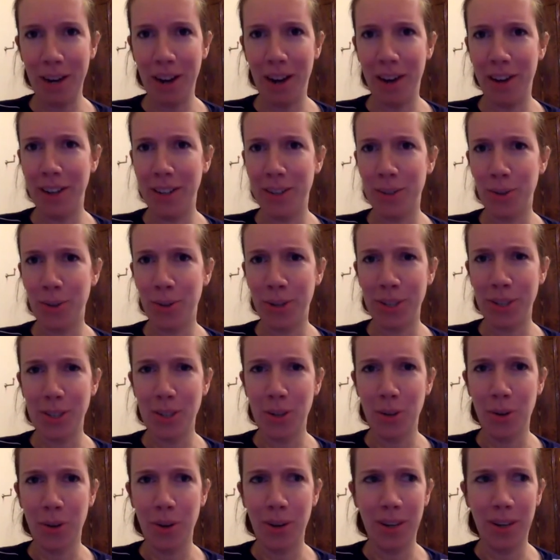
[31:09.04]
are they talking
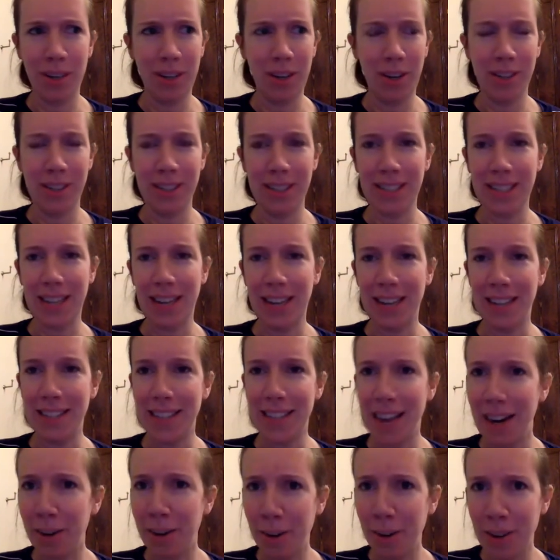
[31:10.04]
to you know is this guy a
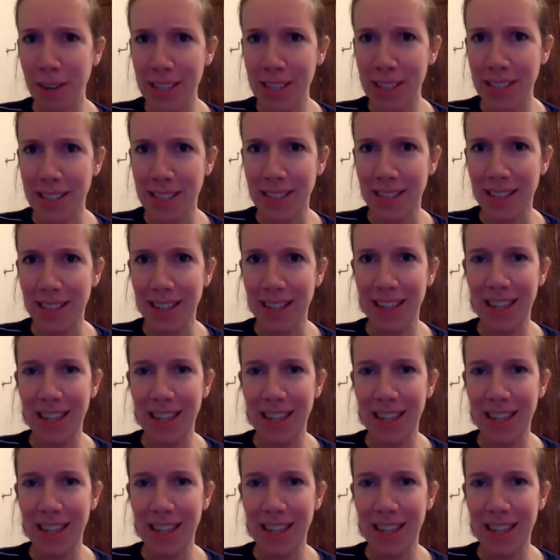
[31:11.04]
terrorist